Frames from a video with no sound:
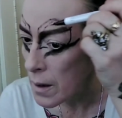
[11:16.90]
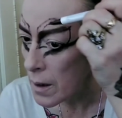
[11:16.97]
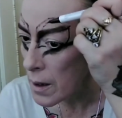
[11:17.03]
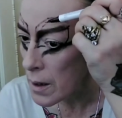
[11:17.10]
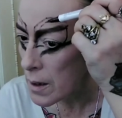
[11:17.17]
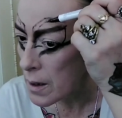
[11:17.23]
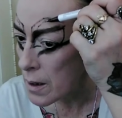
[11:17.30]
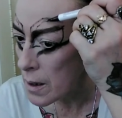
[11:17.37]

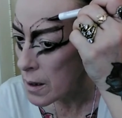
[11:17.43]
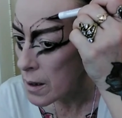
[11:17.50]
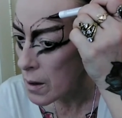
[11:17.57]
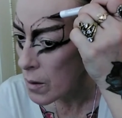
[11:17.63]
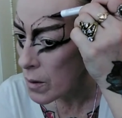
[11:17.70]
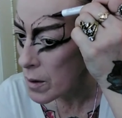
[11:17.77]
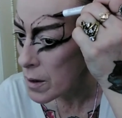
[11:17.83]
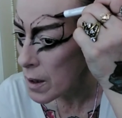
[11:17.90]
this this
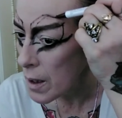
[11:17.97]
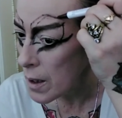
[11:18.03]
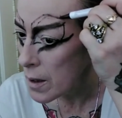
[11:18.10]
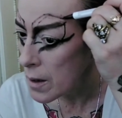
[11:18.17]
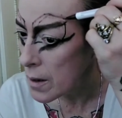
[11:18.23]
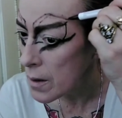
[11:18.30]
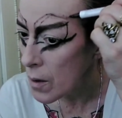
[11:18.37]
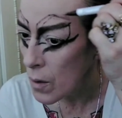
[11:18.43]
whole side,
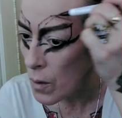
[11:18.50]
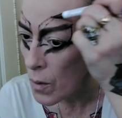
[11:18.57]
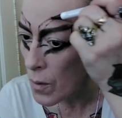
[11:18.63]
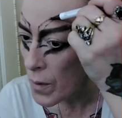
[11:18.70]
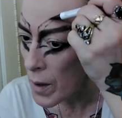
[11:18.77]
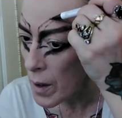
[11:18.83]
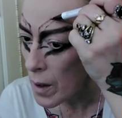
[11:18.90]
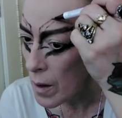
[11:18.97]
this whole
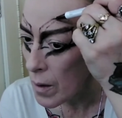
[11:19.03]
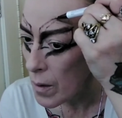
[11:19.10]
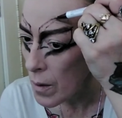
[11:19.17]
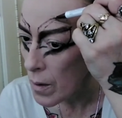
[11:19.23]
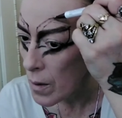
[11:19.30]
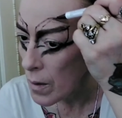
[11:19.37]
video.